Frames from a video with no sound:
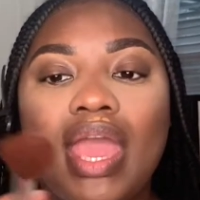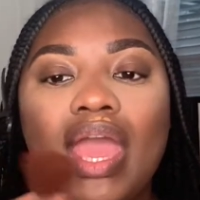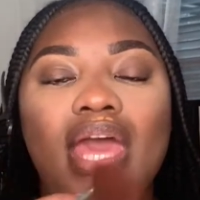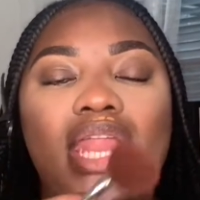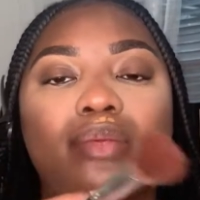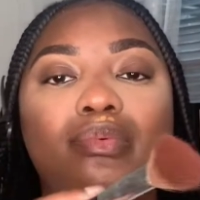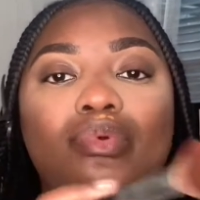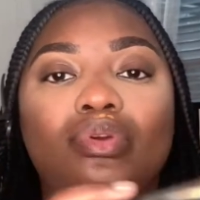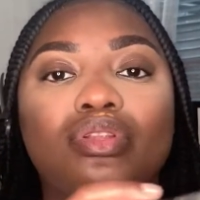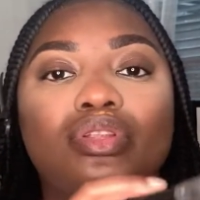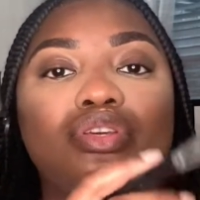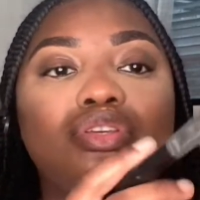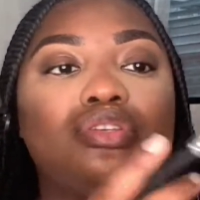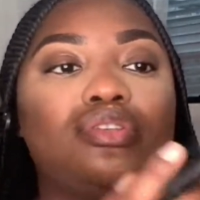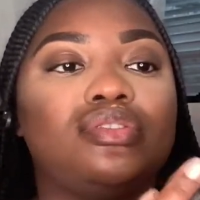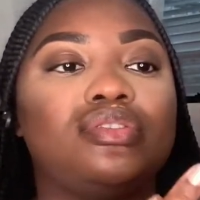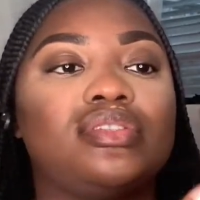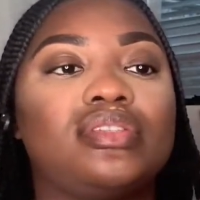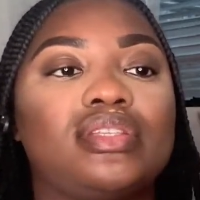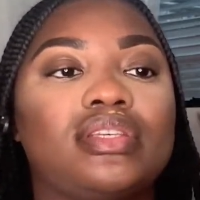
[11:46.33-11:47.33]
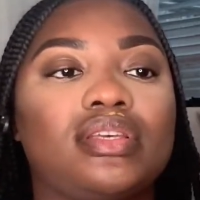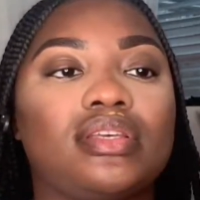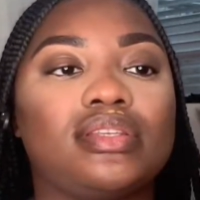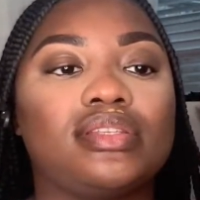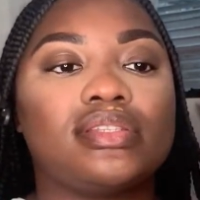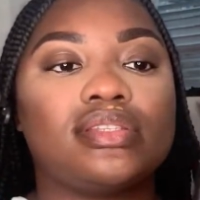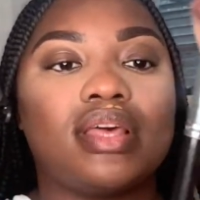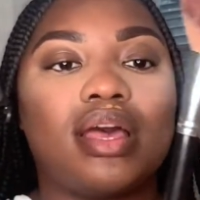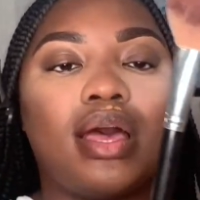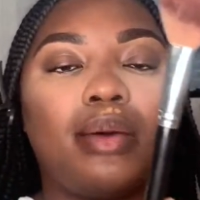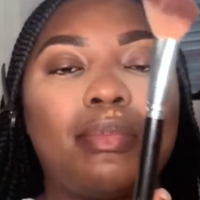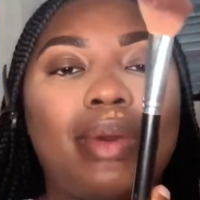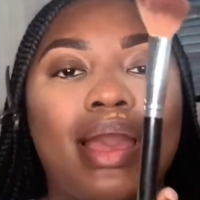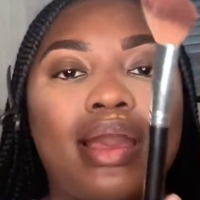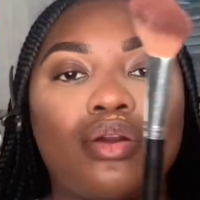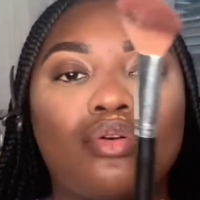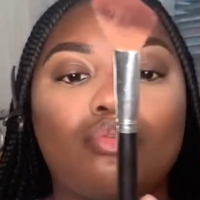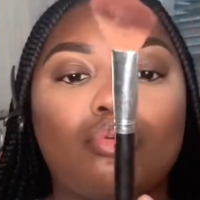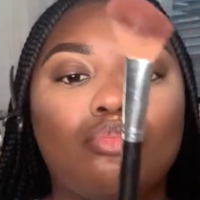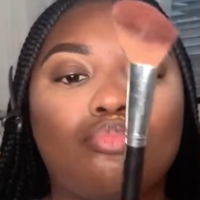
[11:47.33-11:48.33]
And I'm going to use this
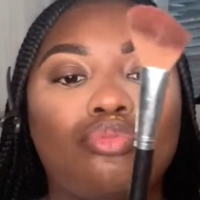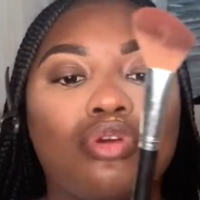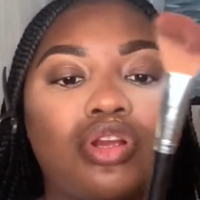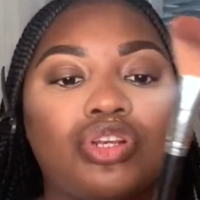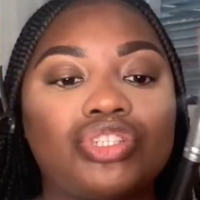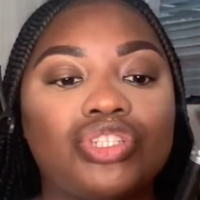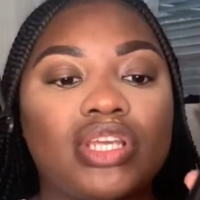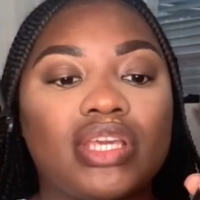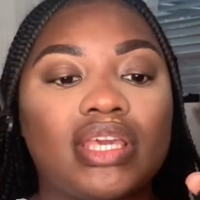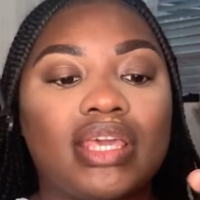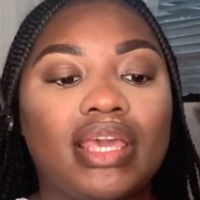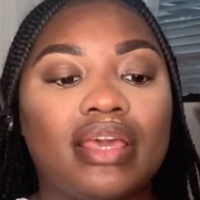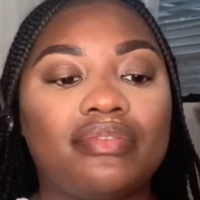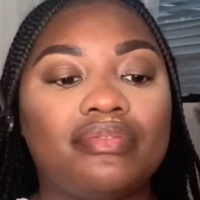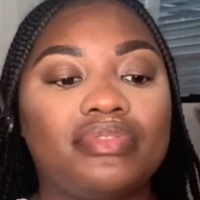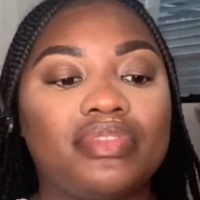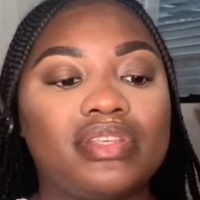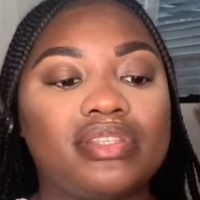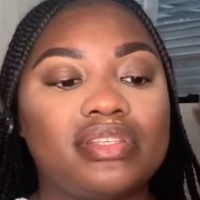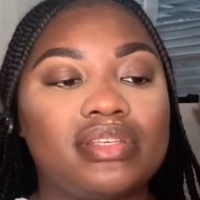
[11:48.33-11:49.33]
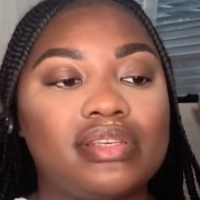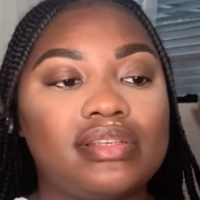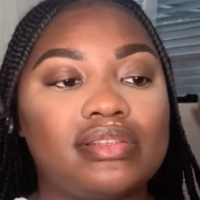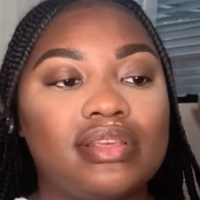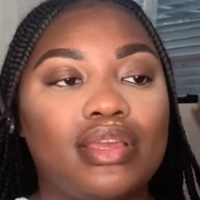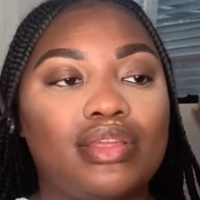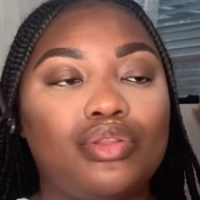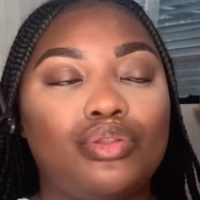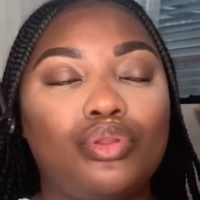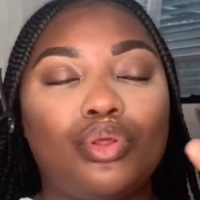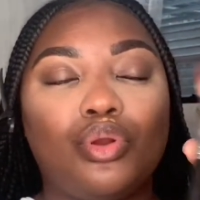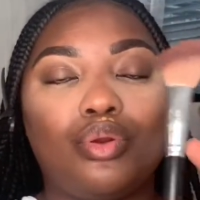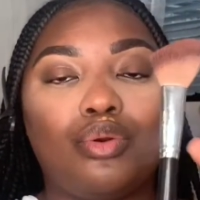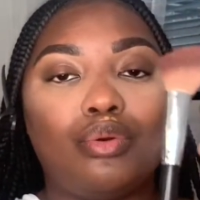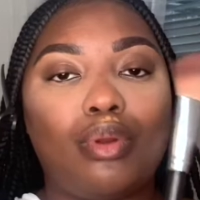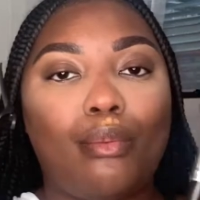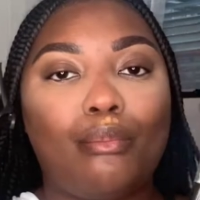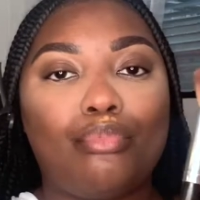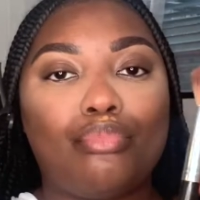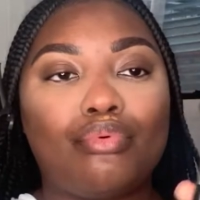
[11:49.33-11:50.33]
angle brush. Again, this is a
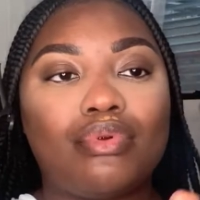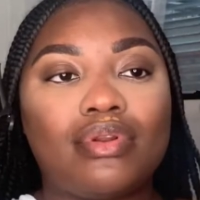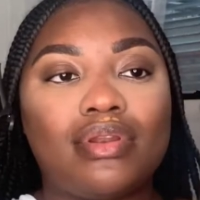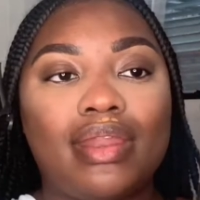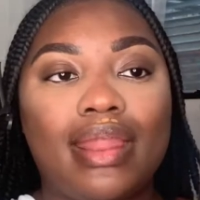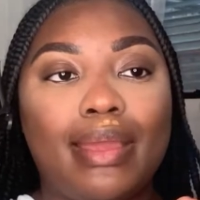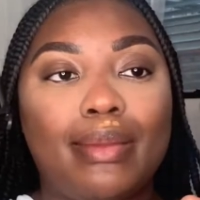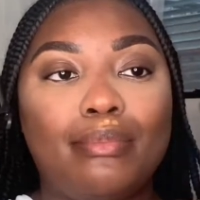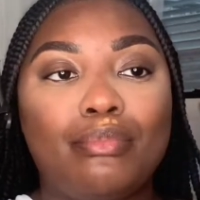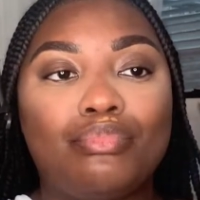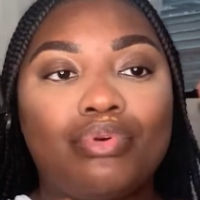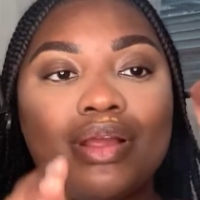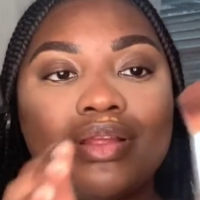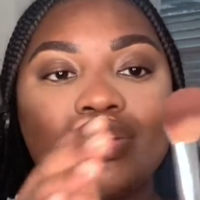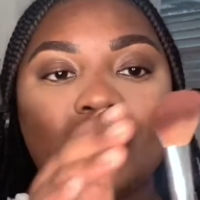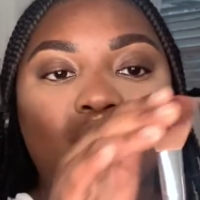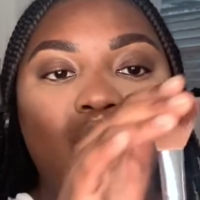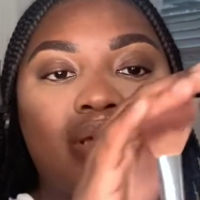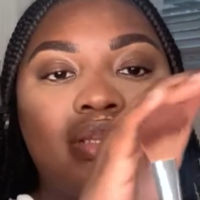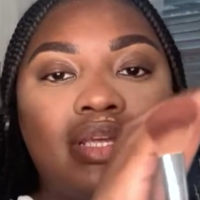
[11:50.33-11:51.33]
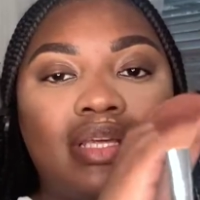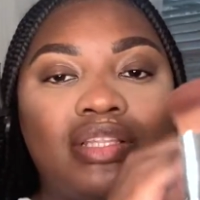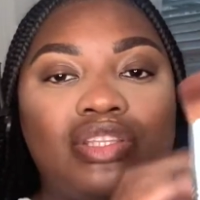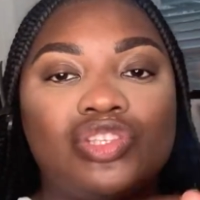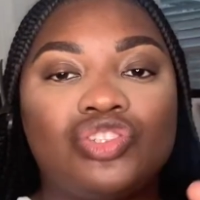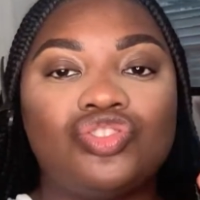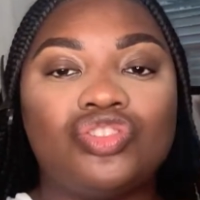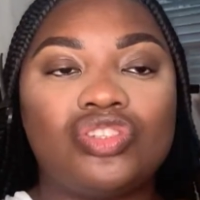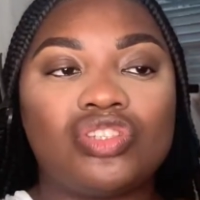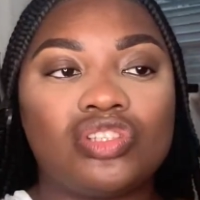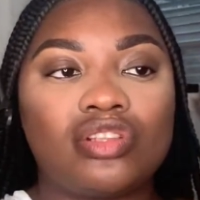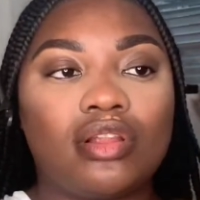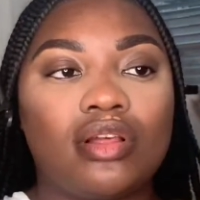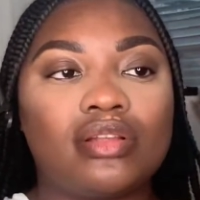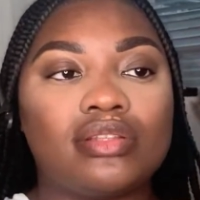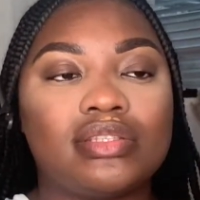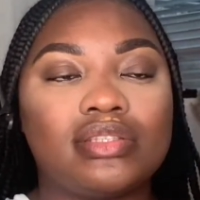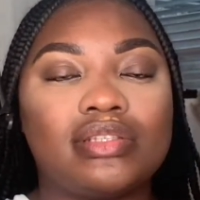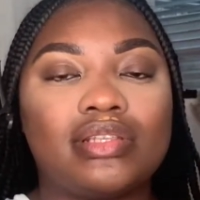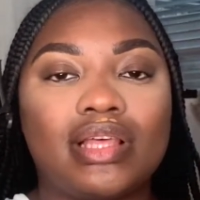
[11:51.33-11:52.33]
no-name brand one, and it's just
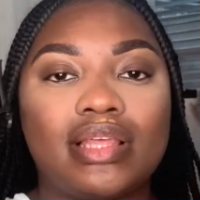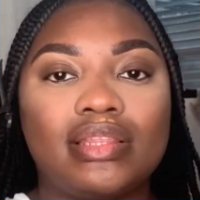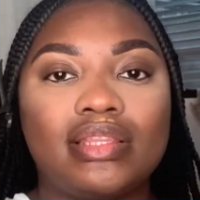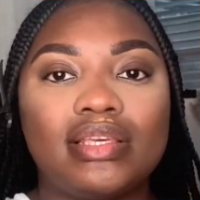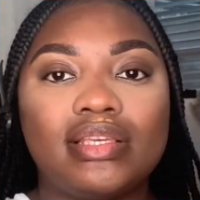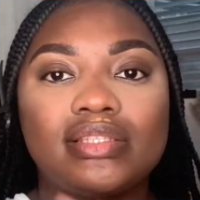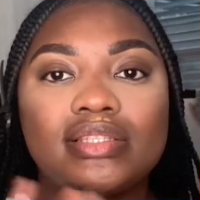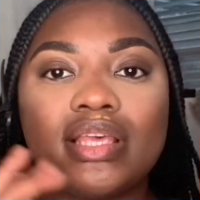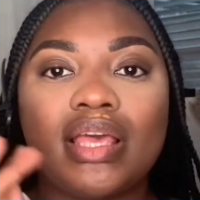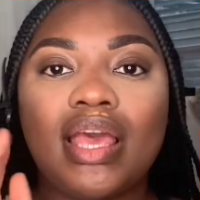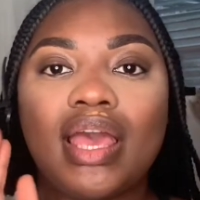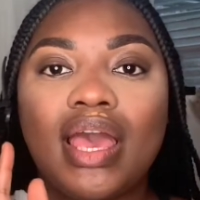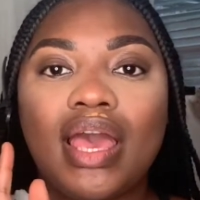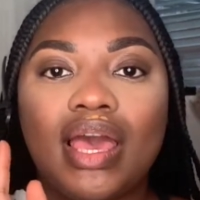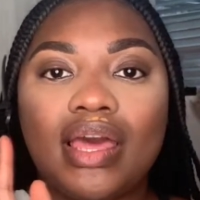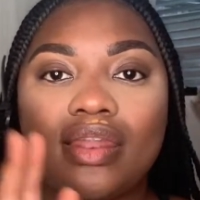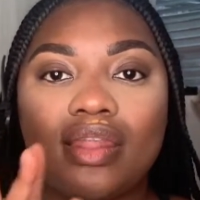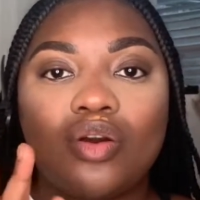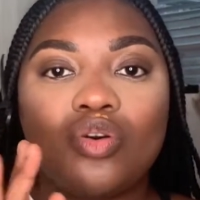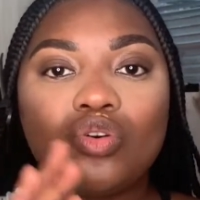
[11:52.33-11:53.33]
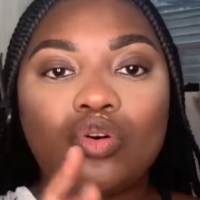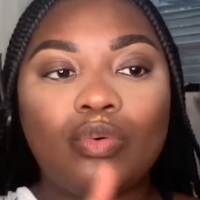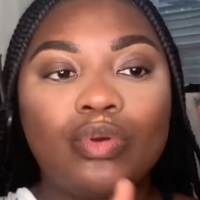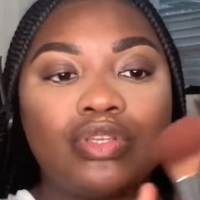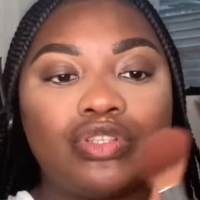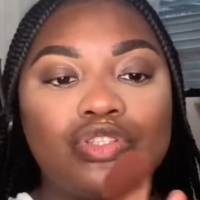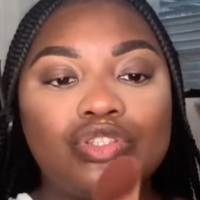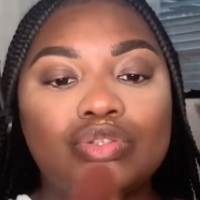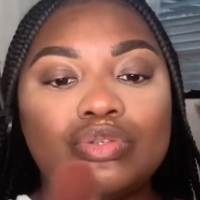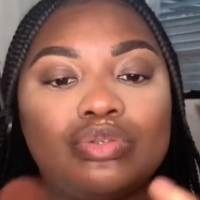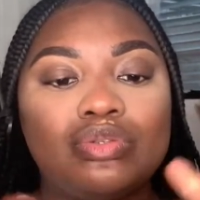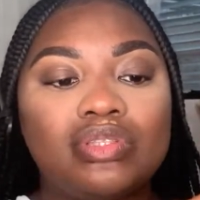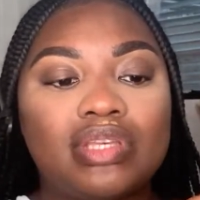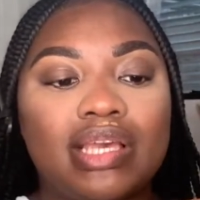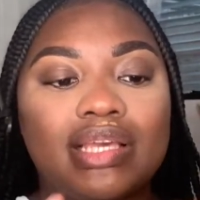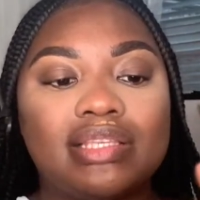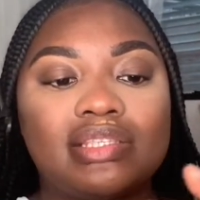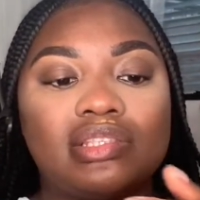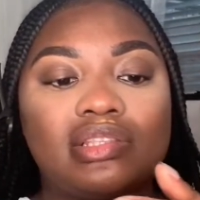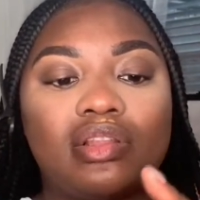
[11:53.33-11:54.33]
slanted like this. And I always use
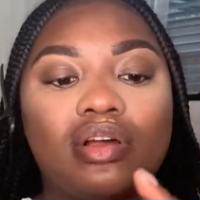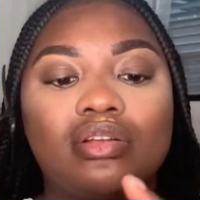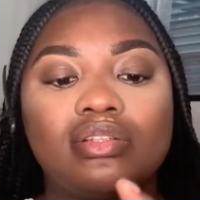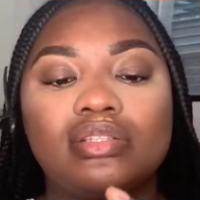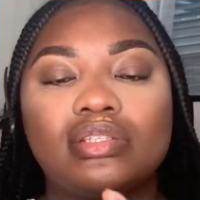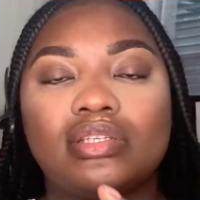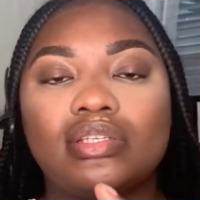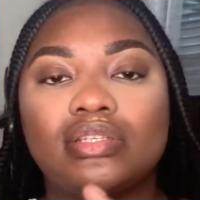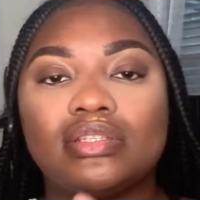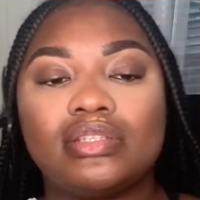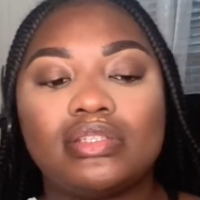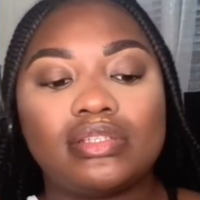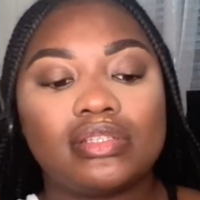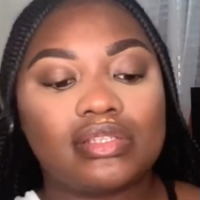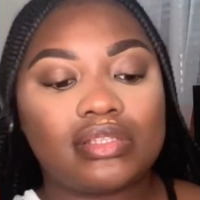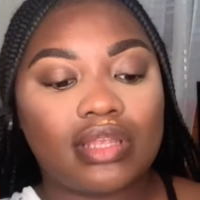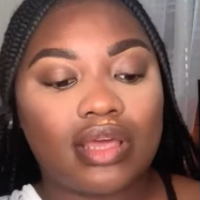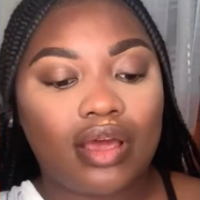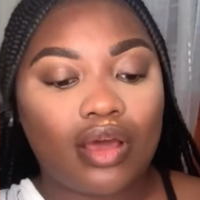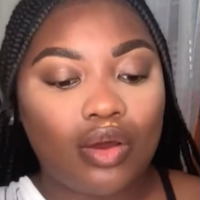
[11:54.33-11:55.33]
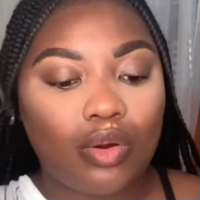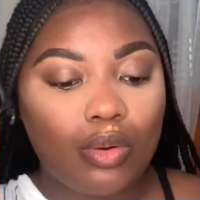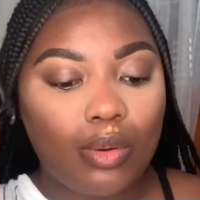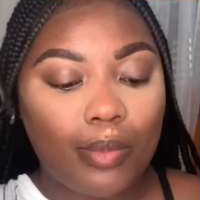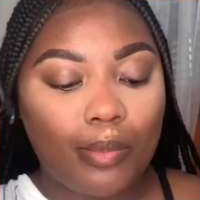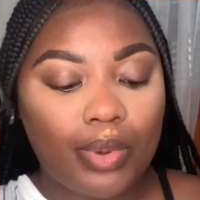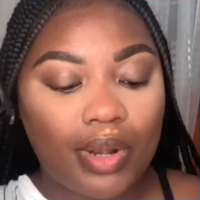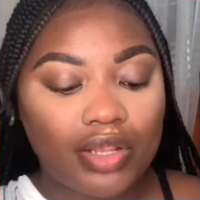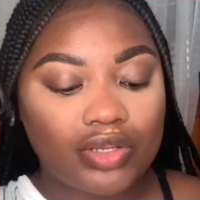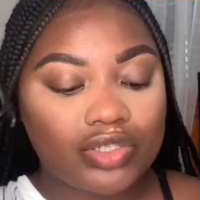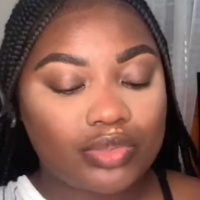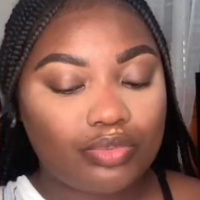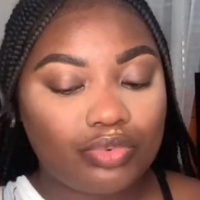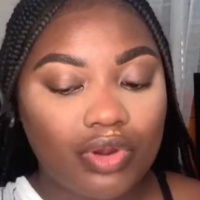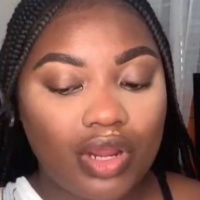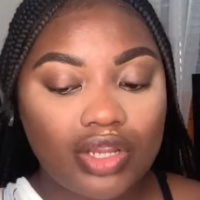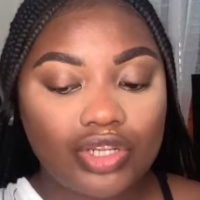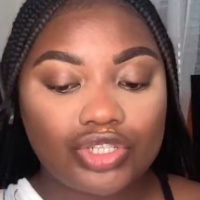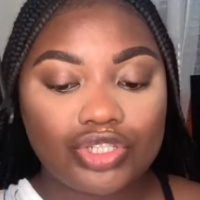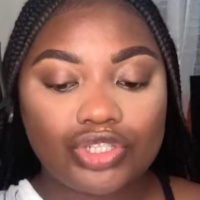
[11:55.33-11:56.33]
a slanted style blush
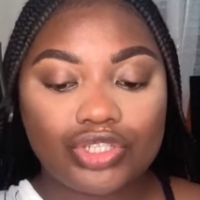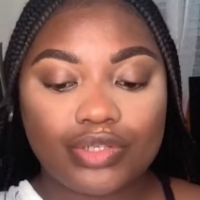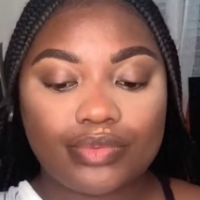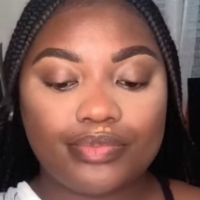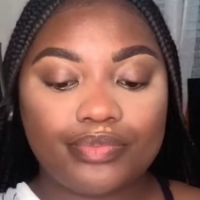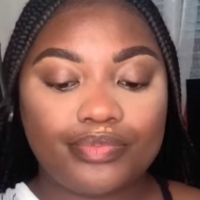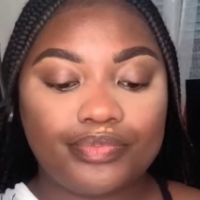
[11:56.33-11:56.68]
brush.